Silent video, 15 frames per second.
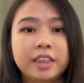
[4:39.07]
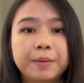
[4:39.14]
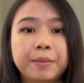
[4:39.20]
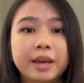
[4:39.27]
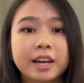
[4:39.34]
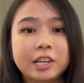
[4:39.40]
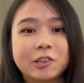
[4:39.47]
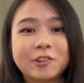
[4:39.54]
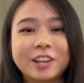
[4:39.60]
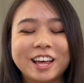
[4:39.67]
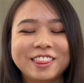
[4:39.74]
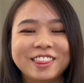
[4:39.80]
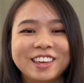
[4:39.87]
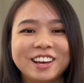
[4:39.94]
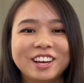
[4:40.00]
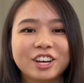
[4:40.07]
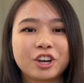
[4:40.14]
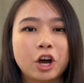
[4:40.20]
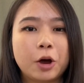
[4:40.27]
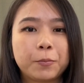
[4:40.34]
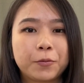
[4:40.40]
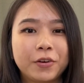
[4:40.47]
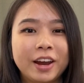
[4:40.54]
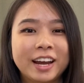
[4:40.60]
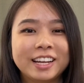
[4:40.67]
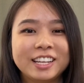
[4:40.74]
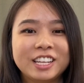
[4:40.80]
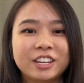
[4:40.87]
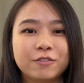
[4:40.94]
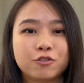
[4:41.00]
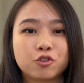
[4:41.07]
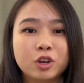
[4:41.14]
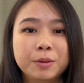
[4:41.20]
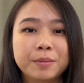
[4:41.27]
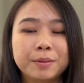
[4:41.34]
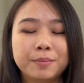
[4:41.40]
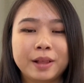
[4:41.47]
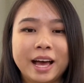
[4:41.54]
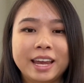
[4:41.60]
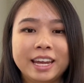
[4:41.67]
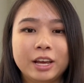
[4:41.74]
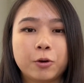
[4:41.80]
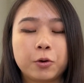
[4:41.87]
They made it so that the Comprehensive Treatment Planning,